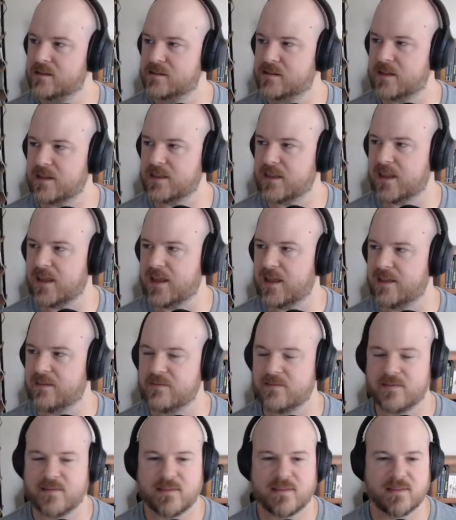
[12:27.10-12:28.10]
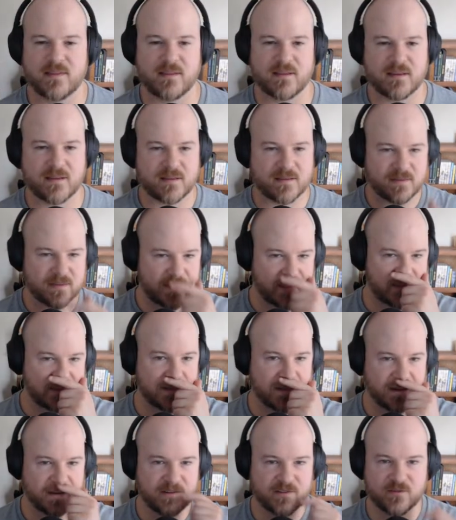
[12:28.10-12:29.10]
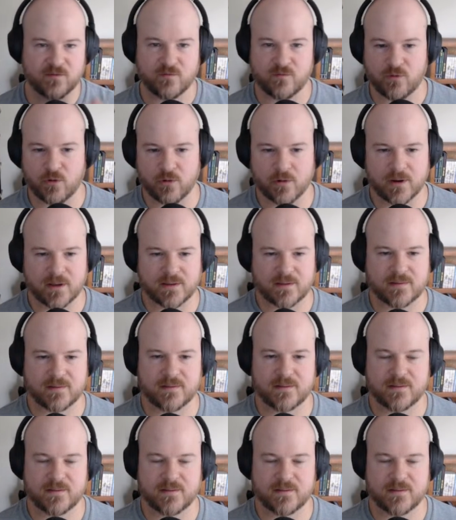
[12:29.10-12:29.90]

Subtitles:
Like that thing that I use for it.